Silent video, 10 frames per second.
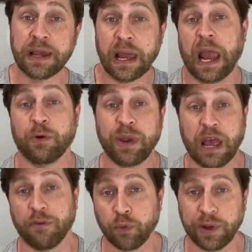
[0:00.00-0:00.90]
and we have
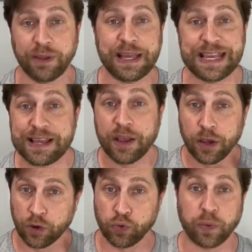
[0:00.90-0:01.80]
a really
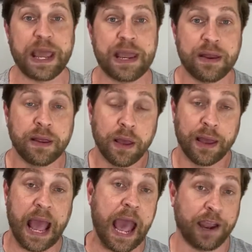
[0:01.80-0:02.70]
great
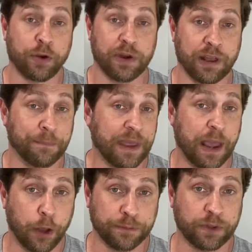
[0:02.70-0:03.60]
acronym to
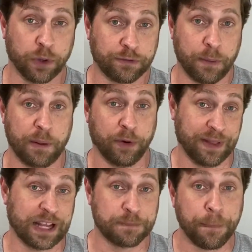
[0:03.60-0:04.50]
help students remember, and
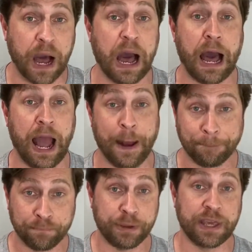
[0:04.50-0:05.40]
that's PIE,
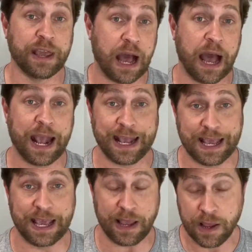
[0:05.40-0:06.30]

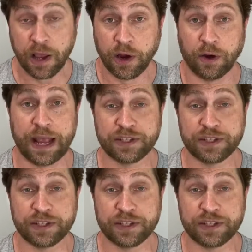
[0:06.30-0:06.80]
P-I-E, right?